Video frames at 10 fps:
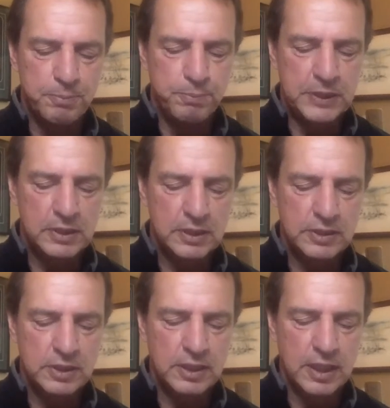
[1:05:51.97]

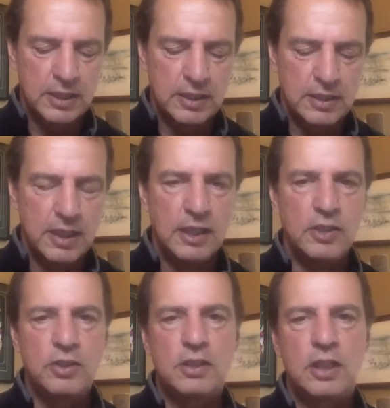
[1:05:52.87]
because in the end of the day,
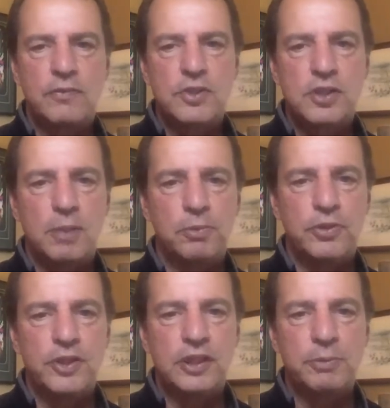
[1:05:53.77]
you can never stop
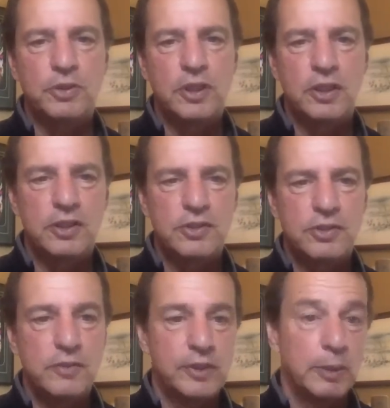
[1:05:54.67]
learning about character
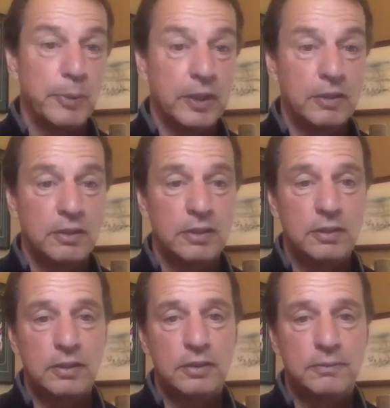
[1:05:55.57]
and developing it.
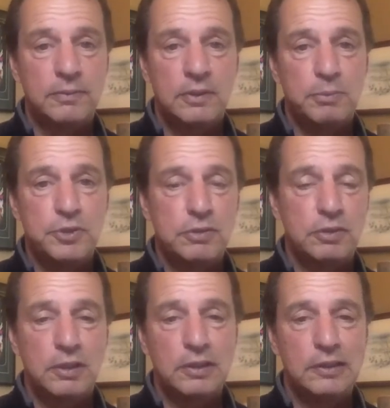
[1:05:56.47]
And
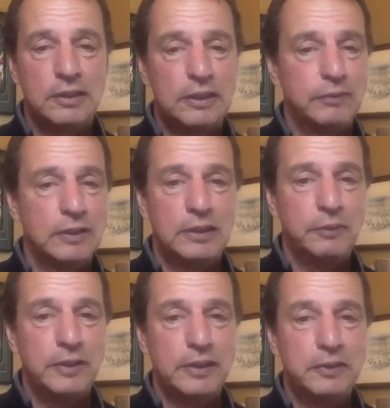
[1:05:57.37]
I have a
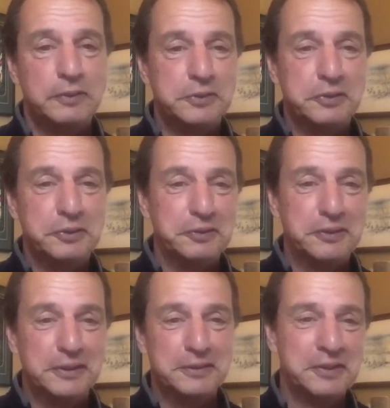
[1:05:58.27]
long way to go.
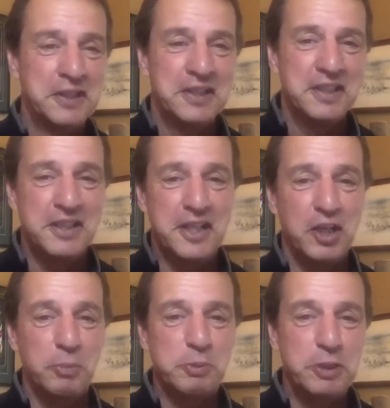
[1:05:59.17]
So it
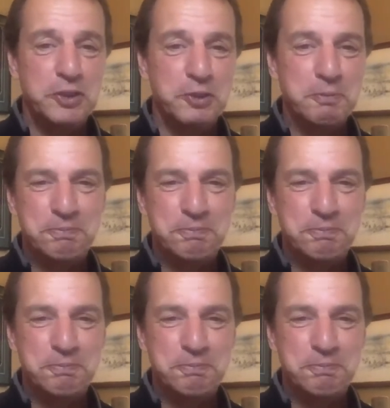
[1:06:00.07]
helps me too.